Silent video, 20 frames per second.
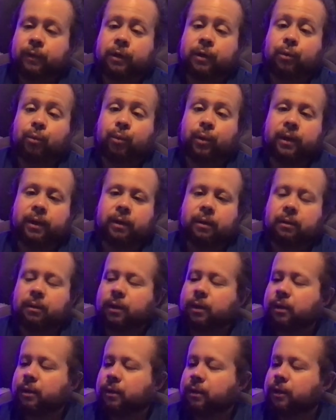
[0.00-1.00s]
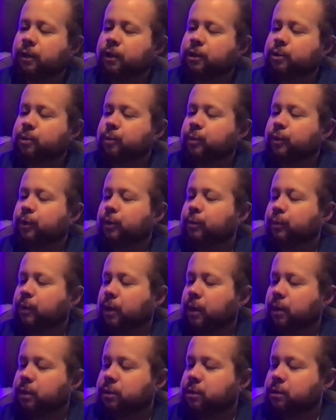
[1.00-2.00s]
ring, like an engagement ring
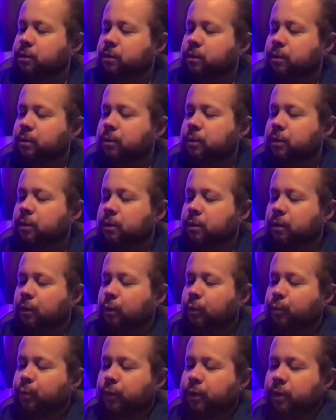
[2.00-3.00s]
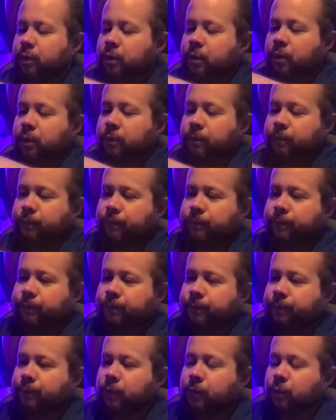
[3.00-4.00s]
box. So, open it up.
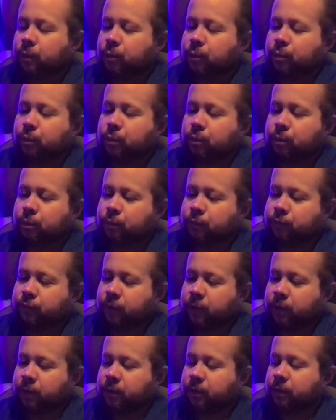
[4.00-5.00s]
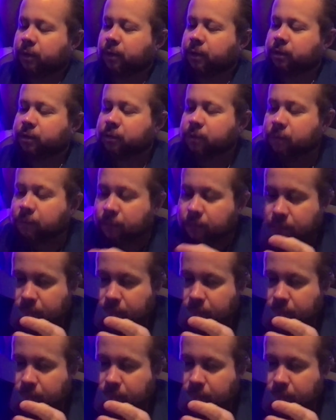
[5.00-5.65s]
Ooh, very nice.